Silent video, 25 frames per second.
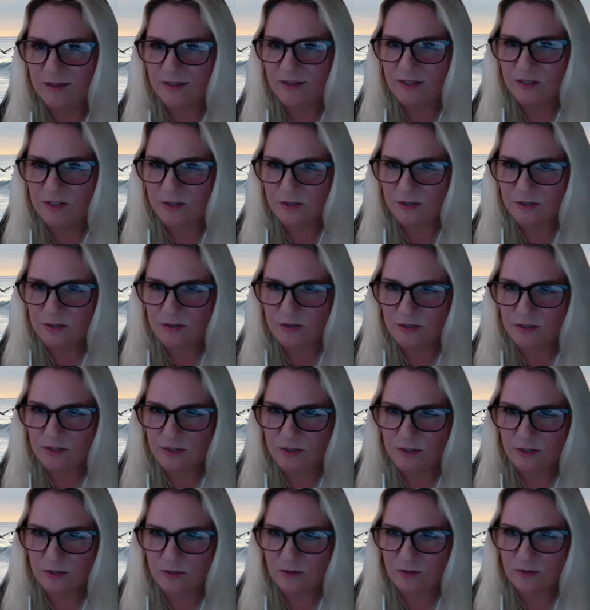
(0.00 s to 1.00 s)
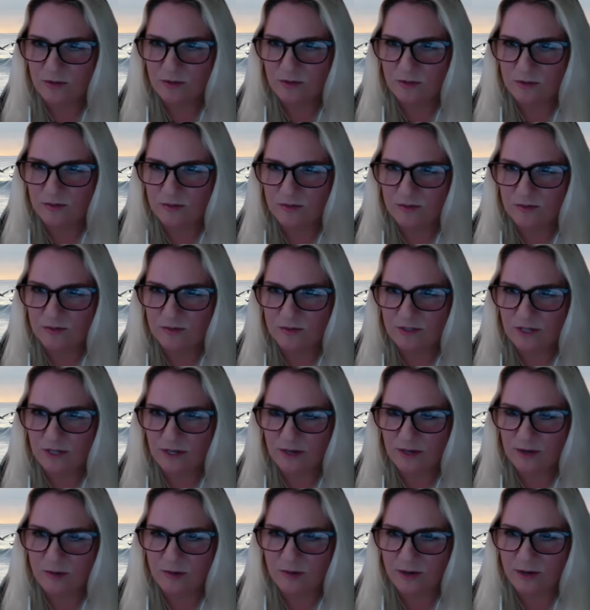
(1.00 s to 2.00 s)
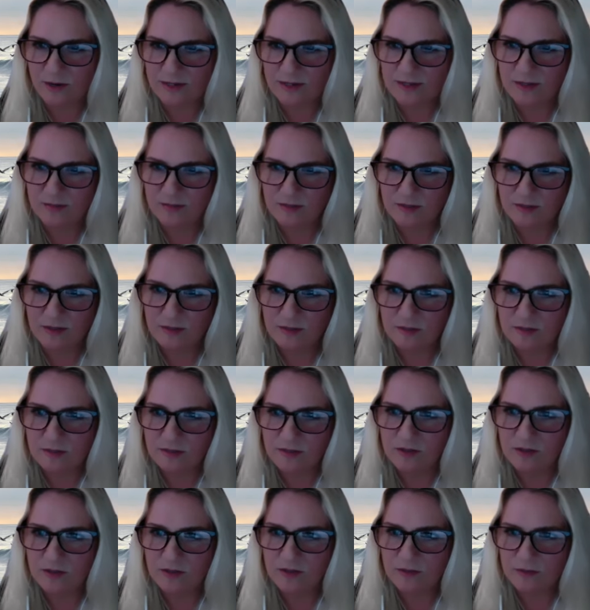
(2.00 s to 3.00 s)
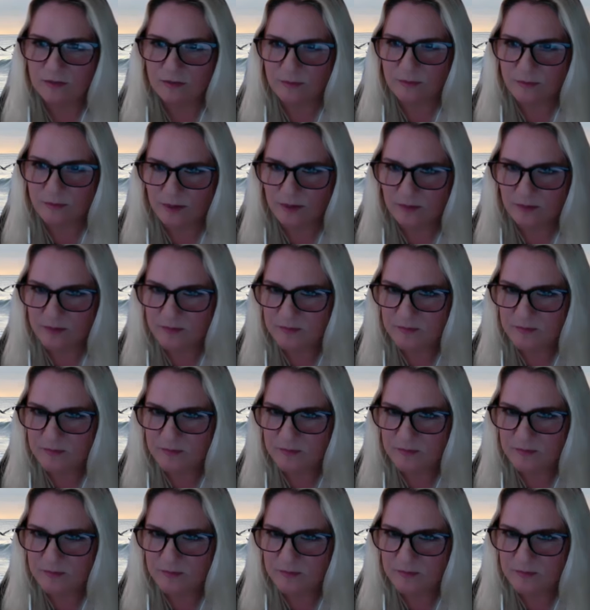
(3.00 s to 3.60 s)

Did you take away something in particular from that?